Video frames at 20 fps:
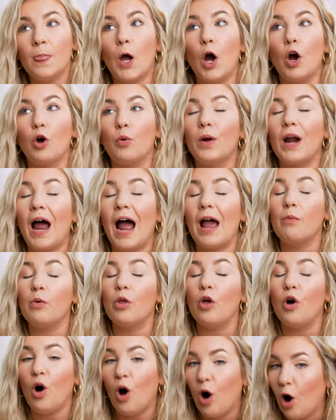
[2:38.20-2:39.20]
are what I
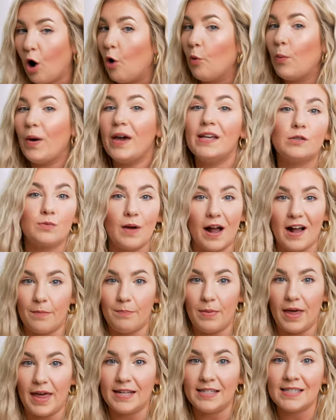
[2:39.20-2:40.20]
will always
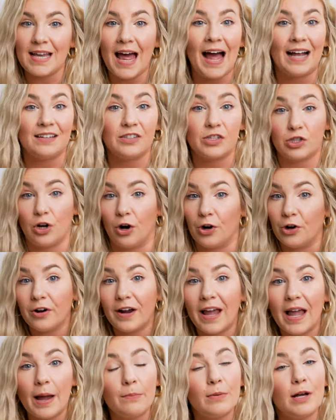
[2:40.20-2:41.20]
recommend as starter
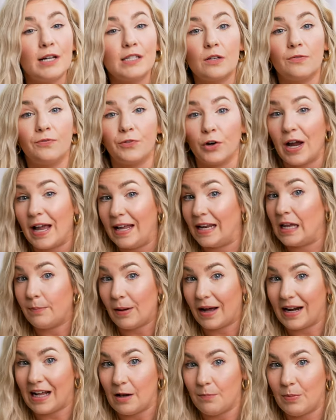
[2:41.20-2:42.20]
cameras for
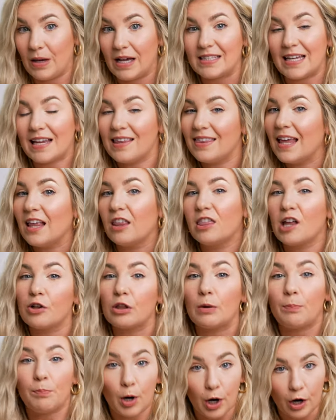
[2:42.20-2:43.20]
anybody because I think they're
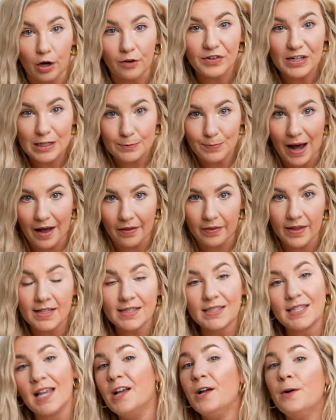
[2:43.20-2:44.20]
the perfect
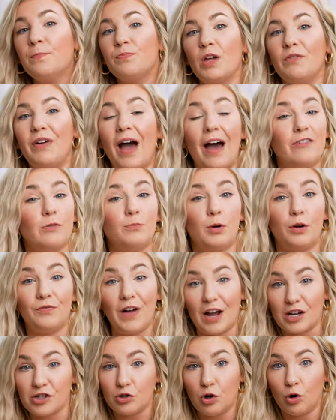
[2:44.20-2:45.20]
balance of having
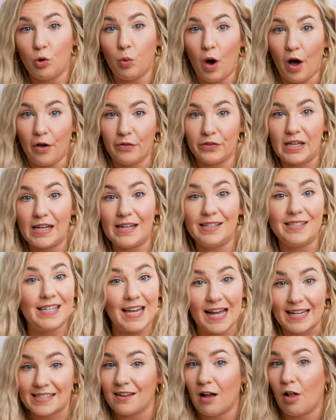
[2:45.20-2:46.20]
professional quality
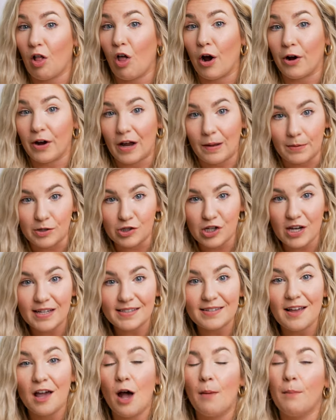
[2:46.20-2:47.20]
DSLR
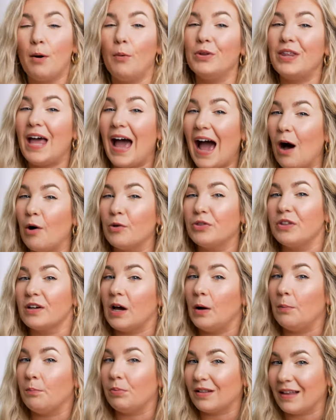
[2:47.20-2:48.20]
images, but without the
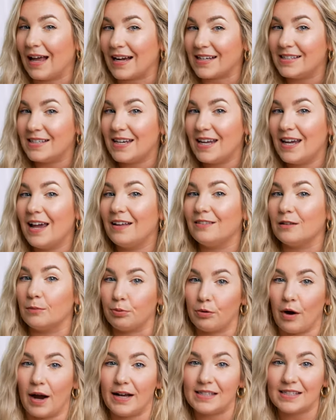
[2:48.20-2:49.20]
complexity and the
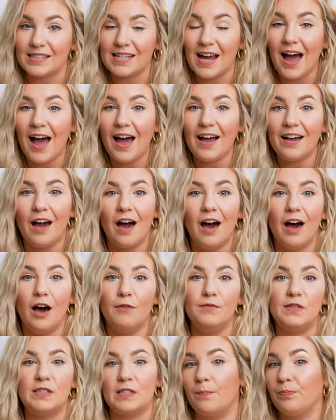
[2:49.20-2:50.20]
price tag
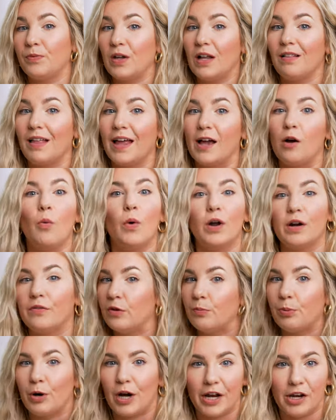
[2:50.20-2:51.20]
of something like one of
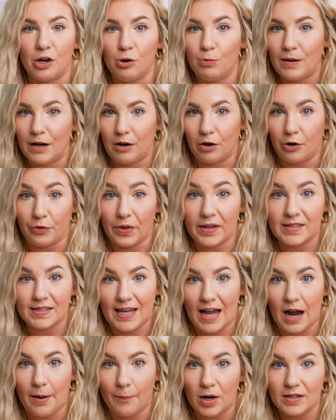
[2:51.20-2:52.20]
the brand new mirrorless
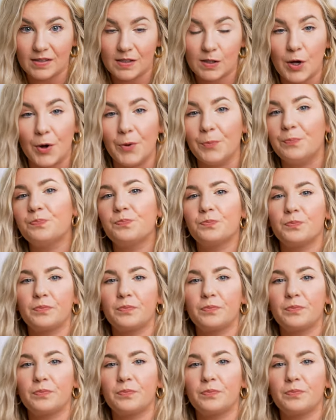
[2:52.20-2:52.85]
cameras. So